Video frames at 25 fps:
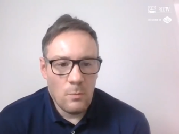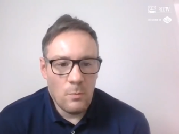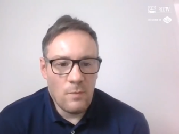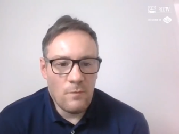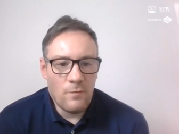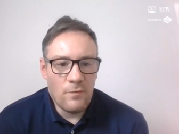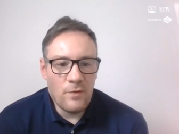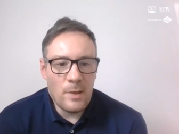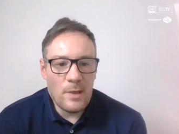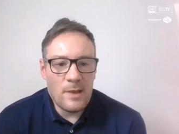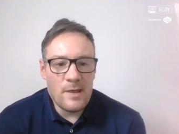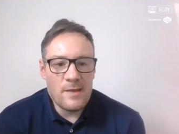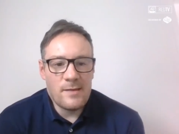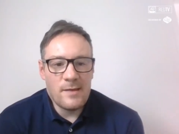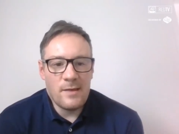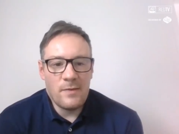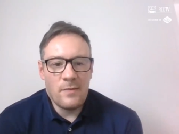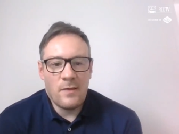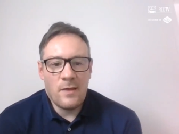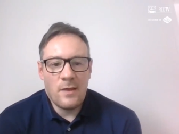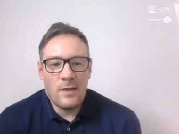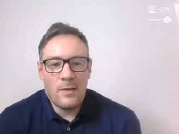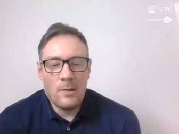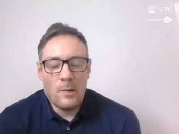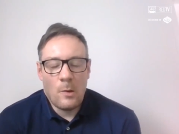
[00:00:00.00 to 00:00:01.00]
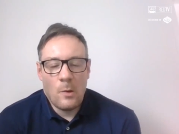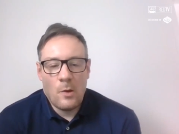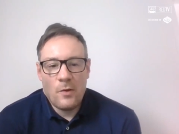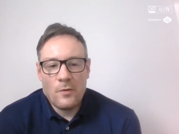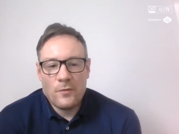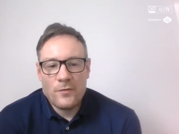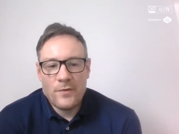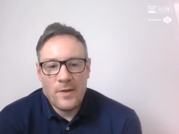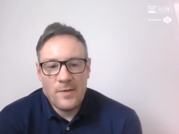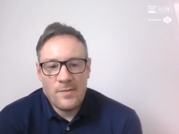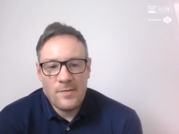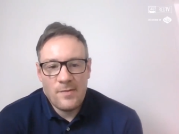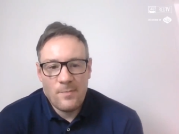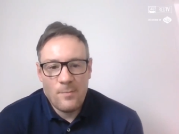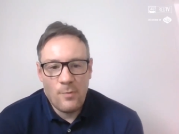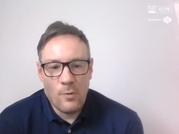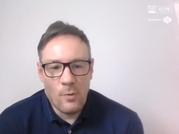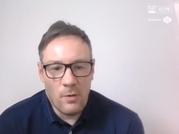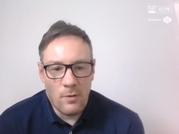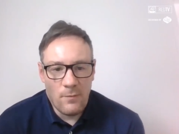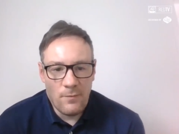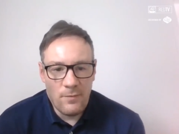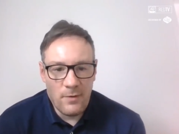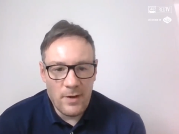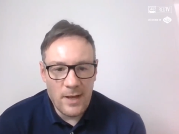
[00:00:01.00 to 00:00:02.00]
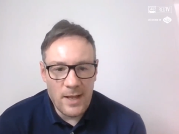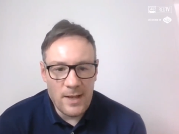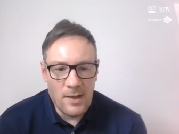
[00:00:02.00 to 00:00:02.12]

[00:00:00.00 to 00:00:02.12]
We've really seen the loyalty and support of the